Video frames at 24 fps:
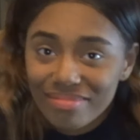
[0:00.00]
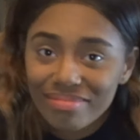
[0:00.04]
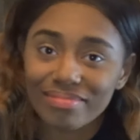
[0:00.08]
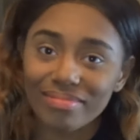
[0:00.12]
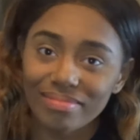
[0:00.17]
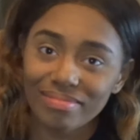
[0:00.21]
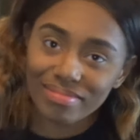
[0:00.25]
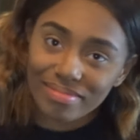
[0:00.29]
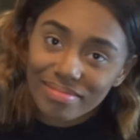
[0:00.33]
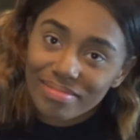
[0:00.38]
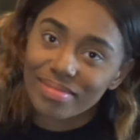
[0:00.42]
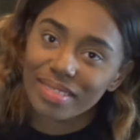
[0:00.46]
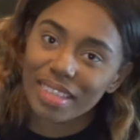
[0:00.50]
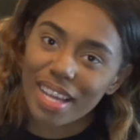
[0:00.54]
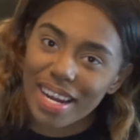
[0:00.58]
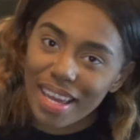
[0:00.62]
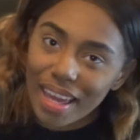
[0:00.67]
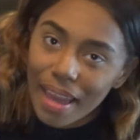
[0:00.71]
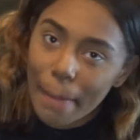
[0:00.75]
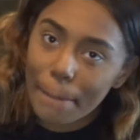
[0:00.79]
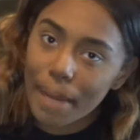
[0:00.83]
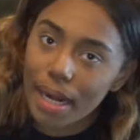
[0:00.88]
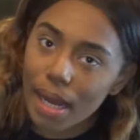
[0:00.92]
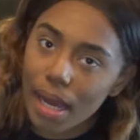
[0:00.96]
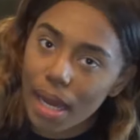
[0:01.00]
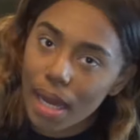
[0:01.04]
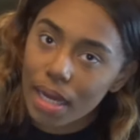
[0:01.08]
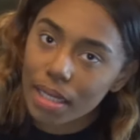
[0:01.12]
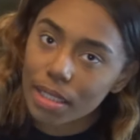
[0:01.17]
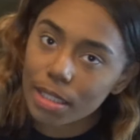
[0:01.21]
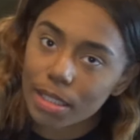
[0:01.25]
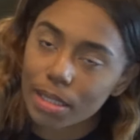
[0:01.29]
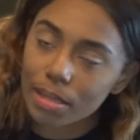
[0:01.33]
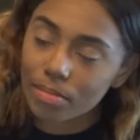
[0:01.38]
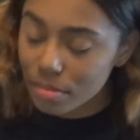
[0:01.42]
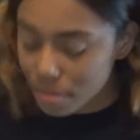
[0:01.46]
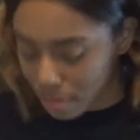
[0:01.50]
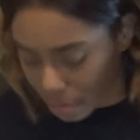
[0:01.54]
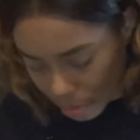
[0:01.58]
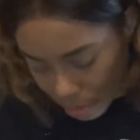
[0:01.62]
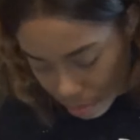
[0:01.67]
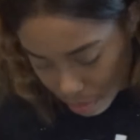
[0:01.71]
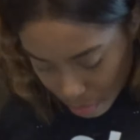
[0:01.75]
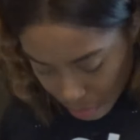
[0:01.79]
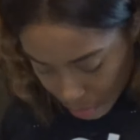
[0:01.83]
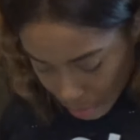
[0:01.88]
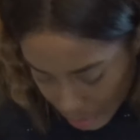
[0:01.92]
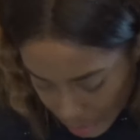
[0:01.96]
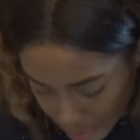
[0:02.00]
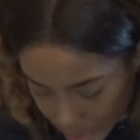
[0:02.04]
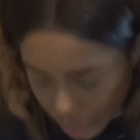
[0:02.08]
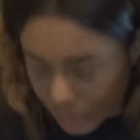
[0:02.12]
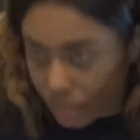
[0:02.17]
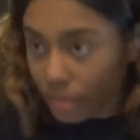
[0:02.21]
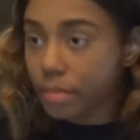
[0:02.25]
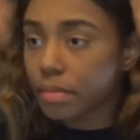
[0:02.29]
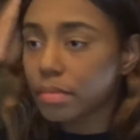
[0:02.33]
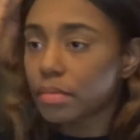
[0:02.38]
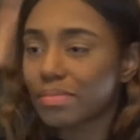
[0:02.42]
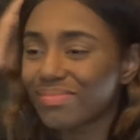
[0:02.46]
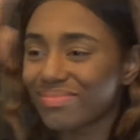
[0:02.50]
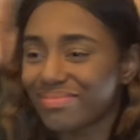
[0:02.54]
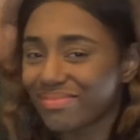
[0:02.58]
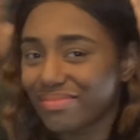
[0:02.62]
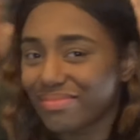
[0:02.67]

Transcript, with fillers: Even though you can't. Oh my gosh. Lord have mercy.